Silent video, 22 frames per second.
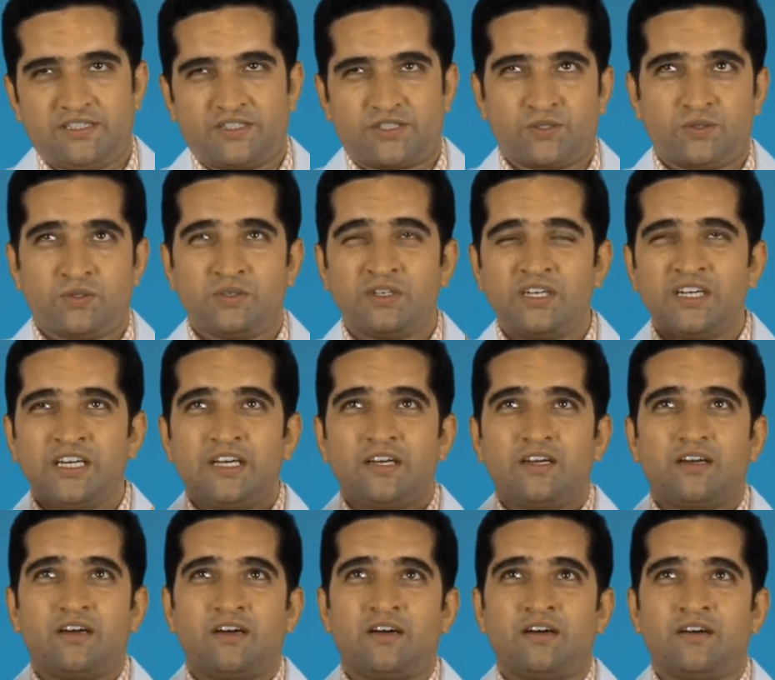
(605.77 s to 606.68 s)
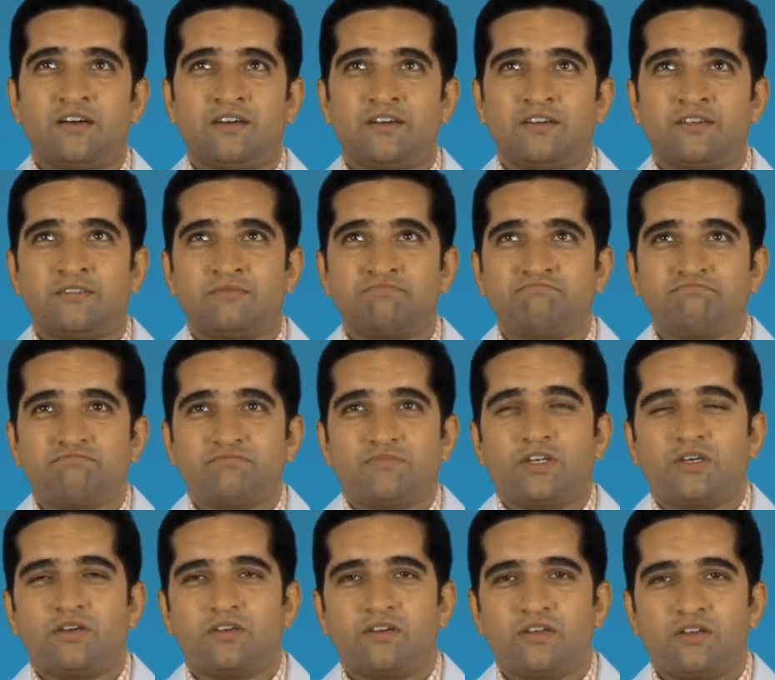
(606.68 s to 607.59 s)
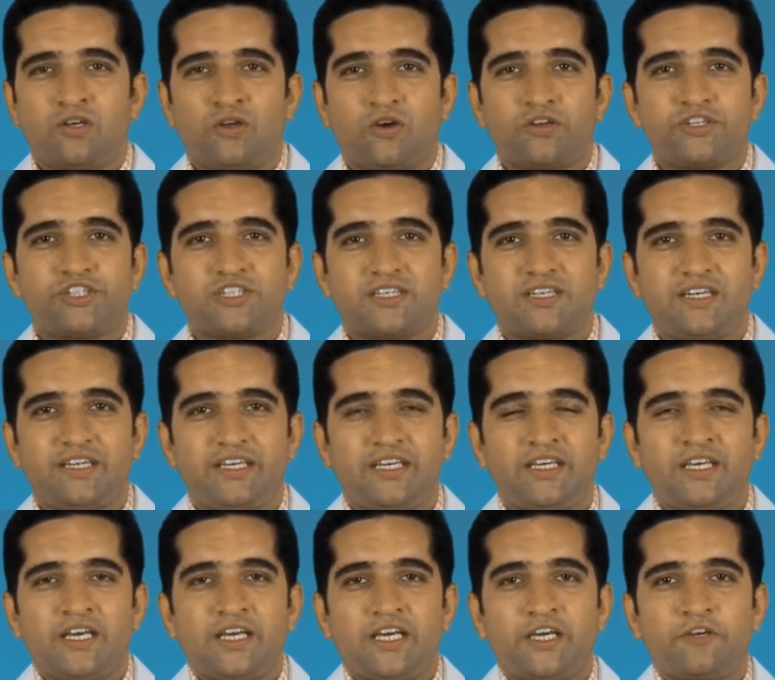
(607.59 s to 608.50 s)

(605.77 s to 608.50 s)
So, logically,